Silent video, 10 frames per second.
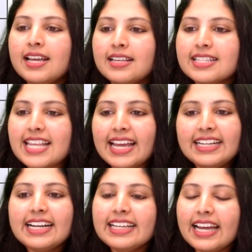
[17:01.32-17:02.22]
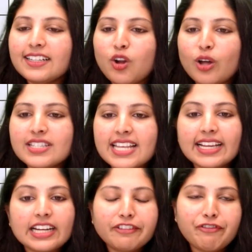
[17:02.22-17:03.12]
Cyclic and
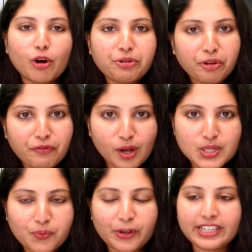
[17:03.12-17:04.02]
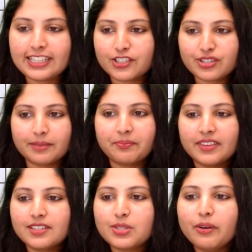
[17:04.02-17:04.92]
non-cyclic photophosphorylation.
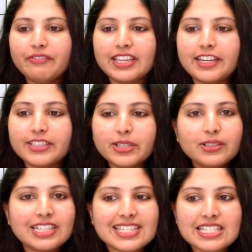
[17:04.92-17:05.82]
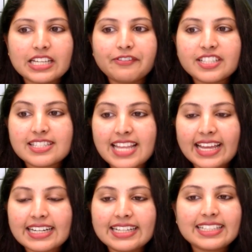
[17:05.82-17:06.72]
So we need to distinguish
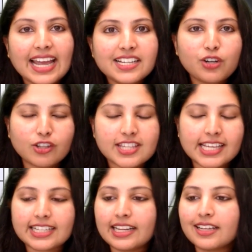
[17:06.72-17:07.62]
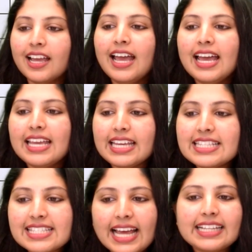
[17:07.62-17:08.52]
cyclic and non-cyclic. In
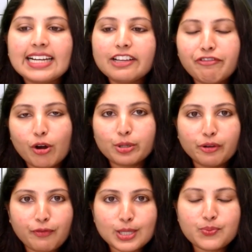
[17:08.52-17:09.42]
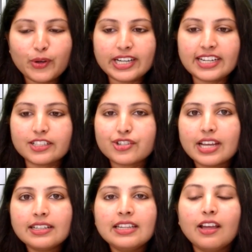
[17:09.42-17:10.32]
cyclic
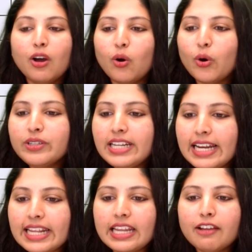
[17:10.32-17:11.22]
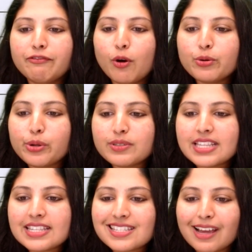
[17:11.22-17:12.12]
photophosphorylation, only
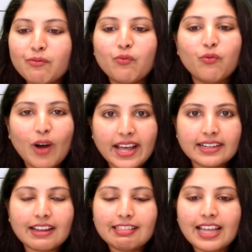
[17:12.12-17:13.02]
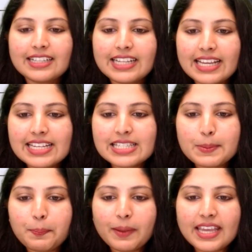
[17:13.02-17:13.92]
photosystem 1, that is
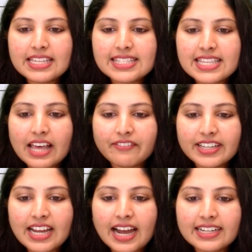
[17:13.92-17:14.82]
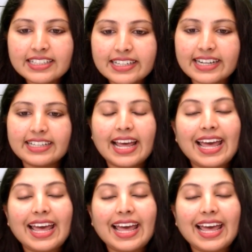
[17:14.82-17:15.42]
P700,